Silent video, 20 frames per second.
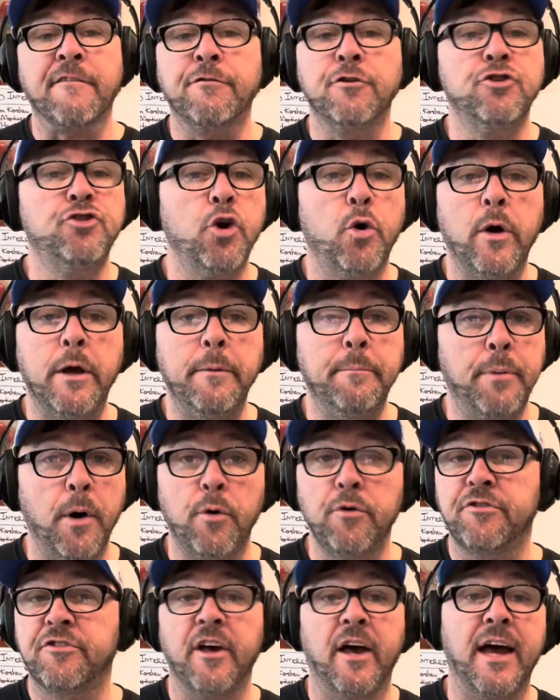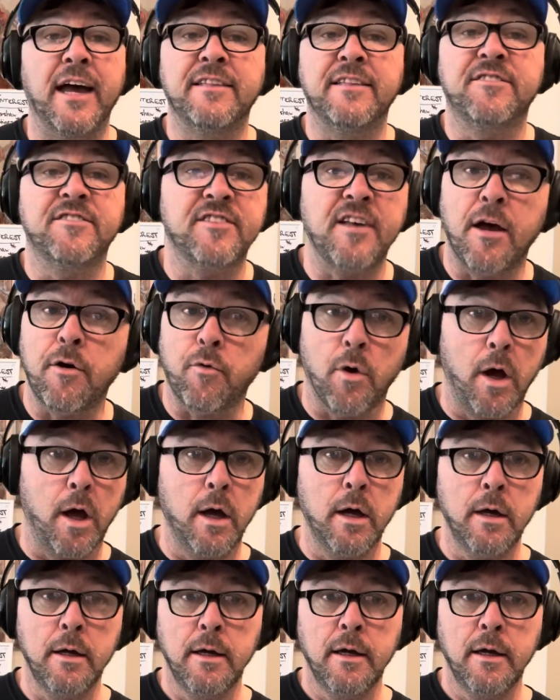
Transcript: for Joey Bosa, etc.